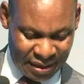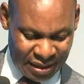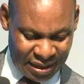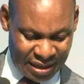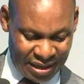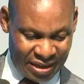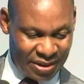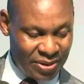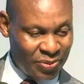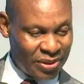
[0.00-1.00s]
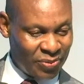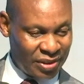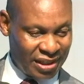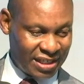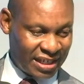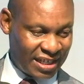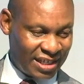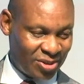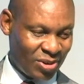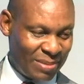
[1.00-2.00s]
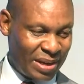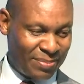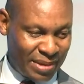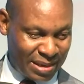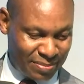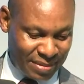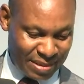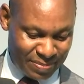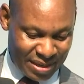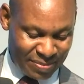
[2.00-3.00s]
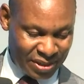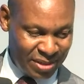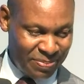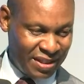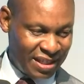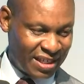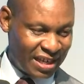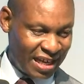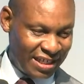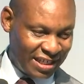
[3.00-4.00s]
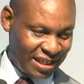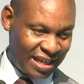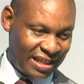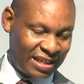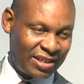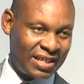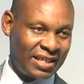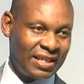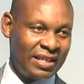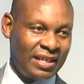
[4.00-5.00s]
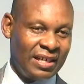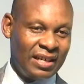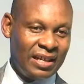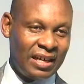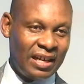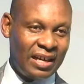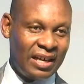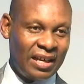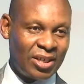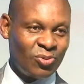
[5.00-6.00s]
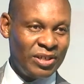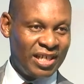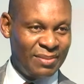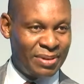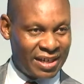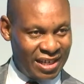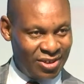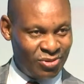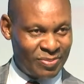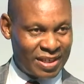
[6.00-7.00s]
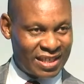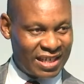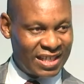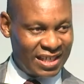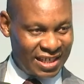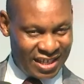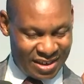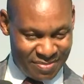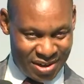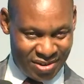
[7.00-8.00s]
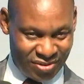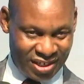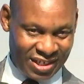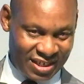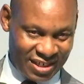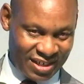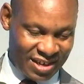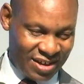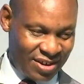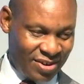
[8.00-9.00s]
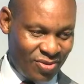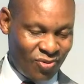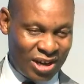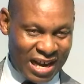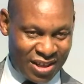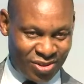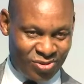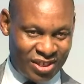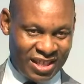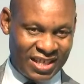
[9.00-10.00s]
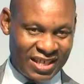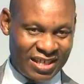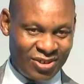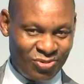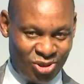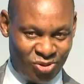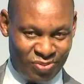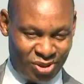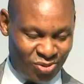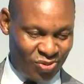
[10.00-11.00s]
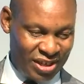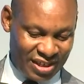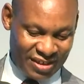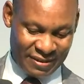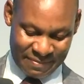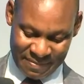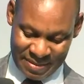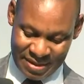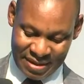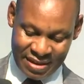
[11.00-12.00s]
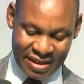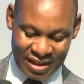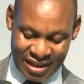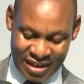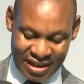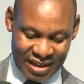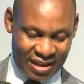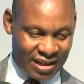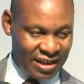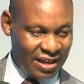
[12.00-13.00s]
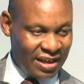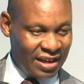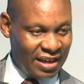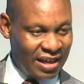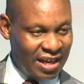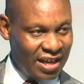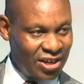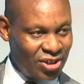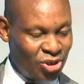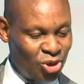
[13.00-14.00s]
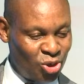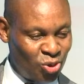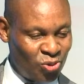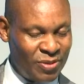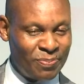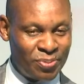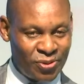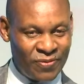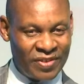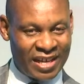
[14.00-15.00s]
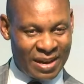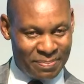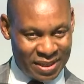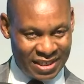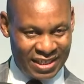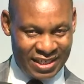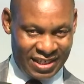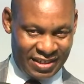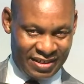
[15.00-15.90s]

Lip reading: threat. So I'm keeping this slide here that as we deliberate, we must start thinking about what are those things that we should be doing to improve the capacity